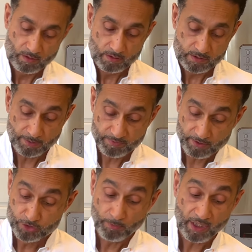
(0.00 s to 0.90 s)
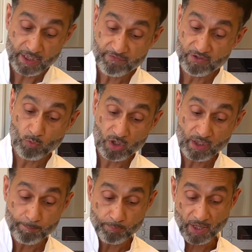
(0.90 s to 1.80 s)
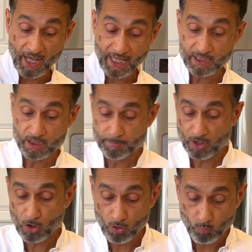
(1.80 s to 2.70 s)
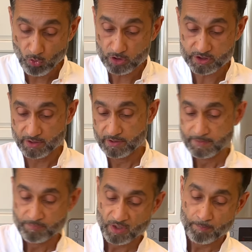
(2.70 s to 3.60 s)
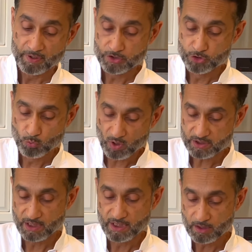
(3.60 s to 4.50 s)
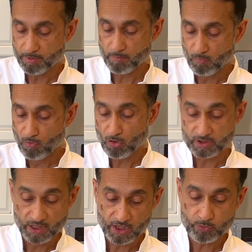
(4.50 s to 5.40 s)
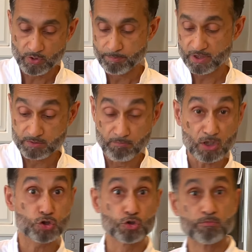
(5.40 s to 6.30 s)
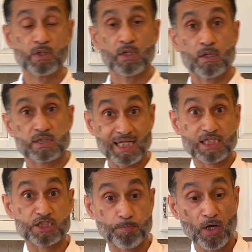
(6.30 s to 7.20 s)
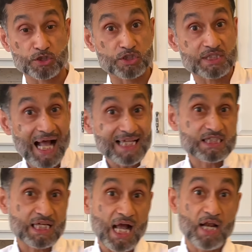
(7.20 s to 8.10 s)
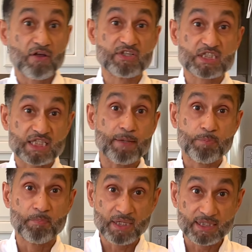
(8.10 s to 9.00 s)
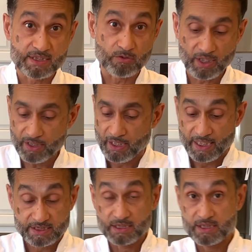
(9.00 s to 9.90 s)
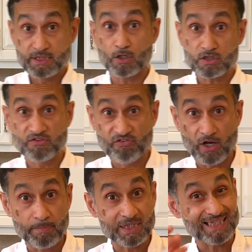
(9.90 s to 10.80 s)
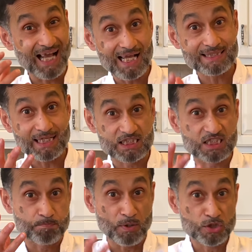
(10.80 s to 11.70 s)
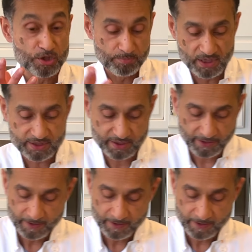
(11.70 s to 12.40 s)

Sometimes you might even want to add a little bit of hot water because you want a little bit more of the liquid, because mushroom is like a sponge. That's kind of its capability, right? It's a detoxifier because it has that spongeability.